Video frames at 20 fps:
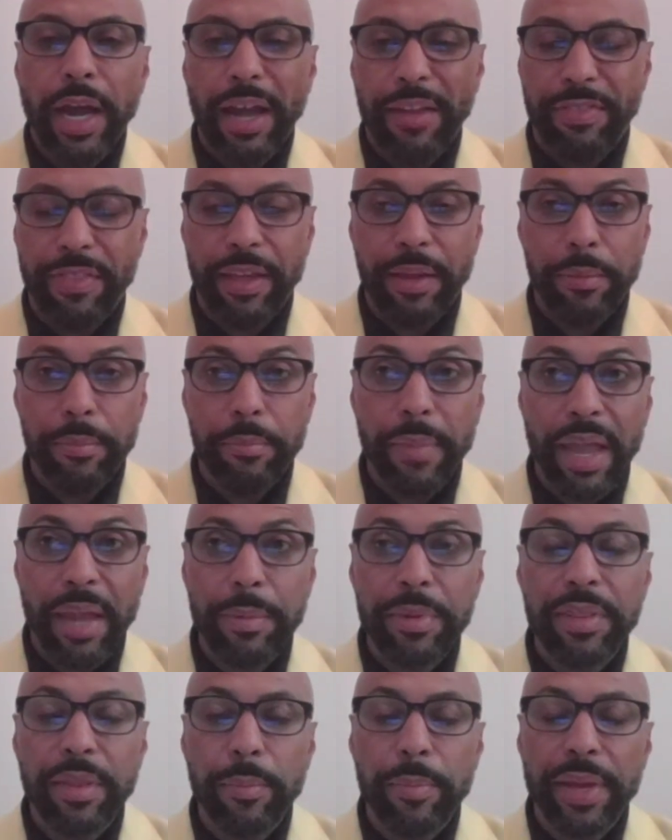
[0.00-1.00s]
I think
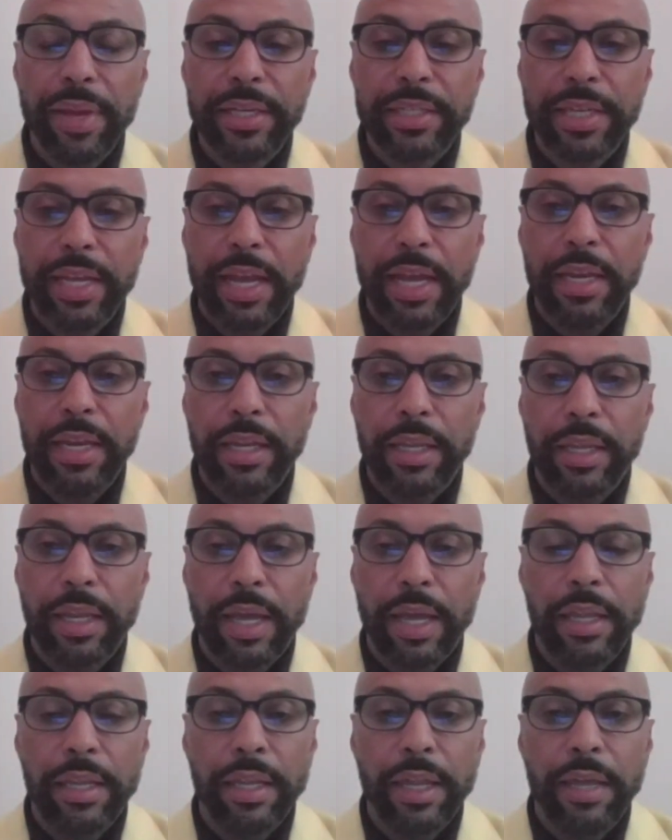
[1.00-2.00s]
maybe the Big 10
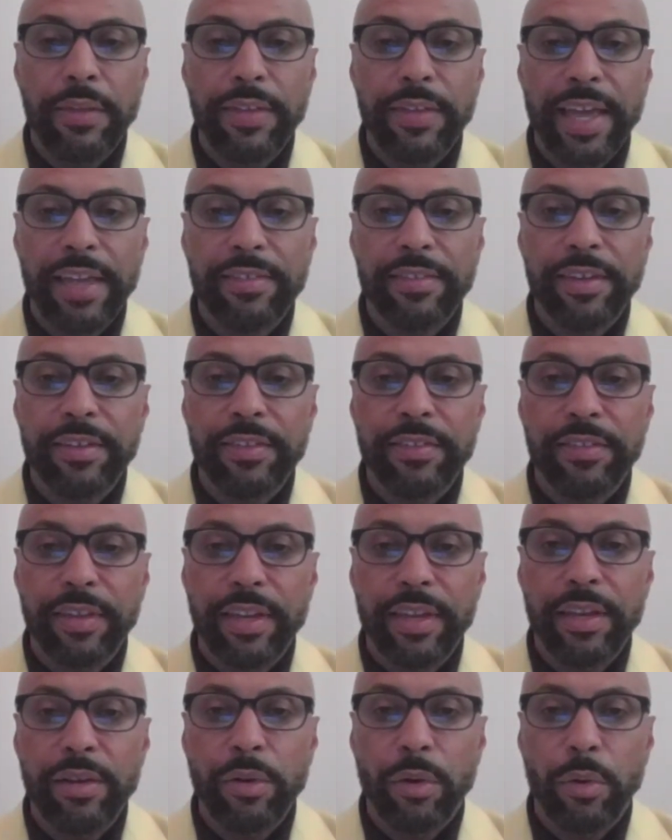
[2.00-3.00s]
and the
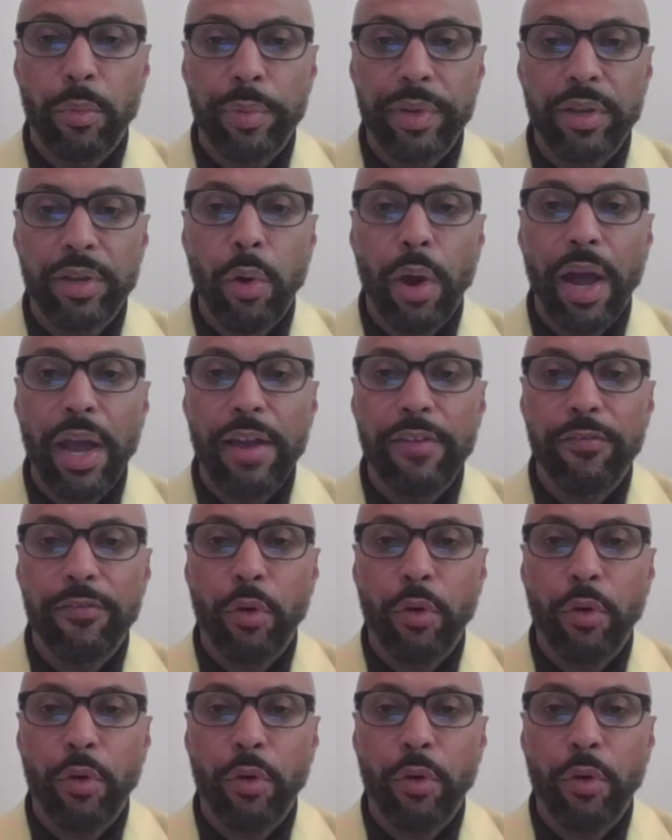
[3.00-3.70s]
SEC will be quiet